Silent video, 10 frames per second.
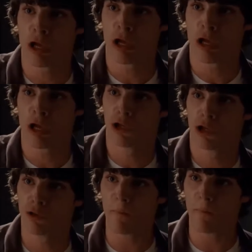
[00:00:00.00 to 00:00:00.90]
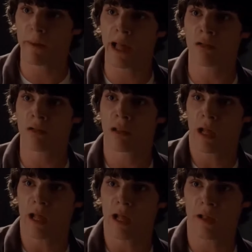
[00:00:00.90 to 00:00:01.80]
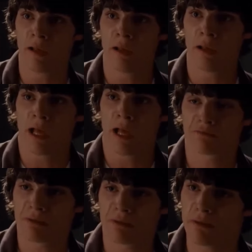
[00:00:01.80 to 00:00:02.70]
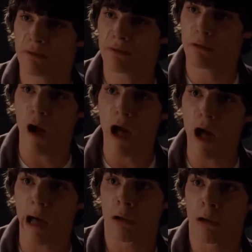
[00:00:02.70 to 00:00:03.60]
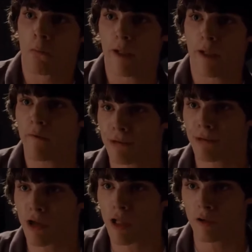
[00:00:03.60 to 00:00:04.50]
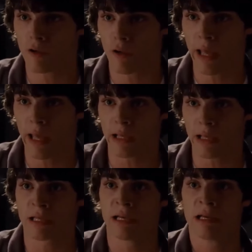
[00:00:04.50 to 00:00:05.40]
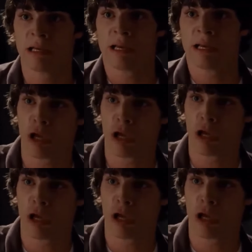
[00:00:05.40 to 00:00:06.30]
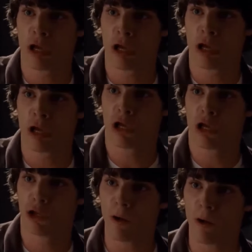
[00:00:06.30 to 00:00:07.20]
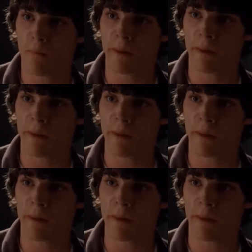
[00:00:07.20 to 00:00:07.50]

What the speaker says: in the TV series, when he walks, you know, his leg twists a little bit due to his condition.